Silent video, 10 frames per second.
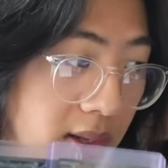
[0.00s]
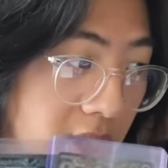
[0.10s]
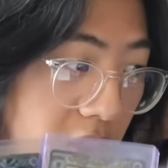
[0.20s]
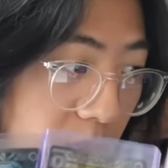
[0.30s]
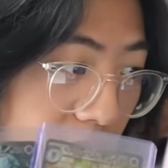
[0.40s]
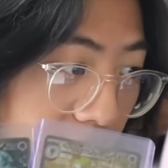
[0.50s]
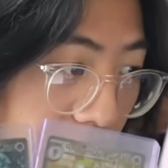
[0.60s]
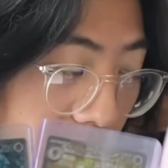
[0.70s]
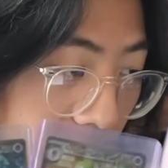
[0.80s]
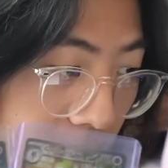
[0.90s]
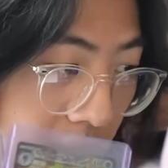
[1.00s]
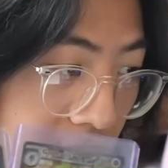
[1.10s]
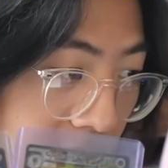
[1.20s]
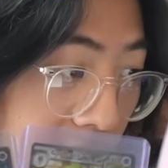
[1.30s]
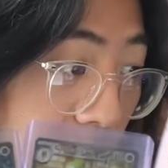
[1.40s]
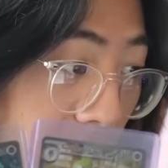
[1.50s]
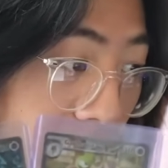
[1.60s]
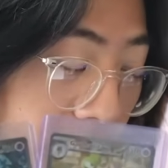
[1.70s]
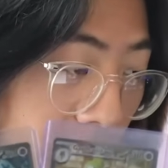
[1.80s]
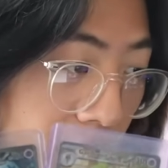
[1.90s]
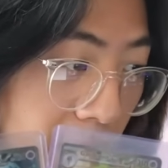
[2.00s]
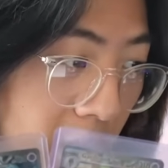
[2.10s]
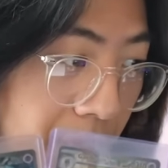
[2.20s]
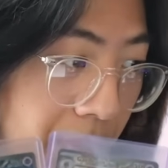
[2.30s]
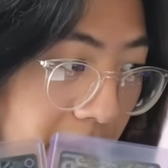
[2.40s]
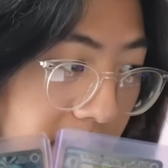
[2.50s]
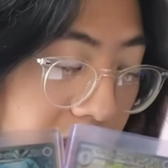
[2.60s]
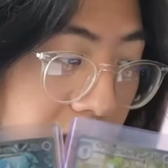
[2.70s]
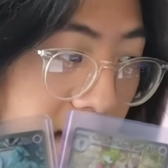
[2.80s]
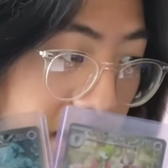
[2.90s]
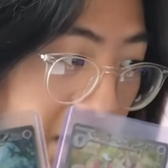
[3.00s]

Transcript: This one was under market price.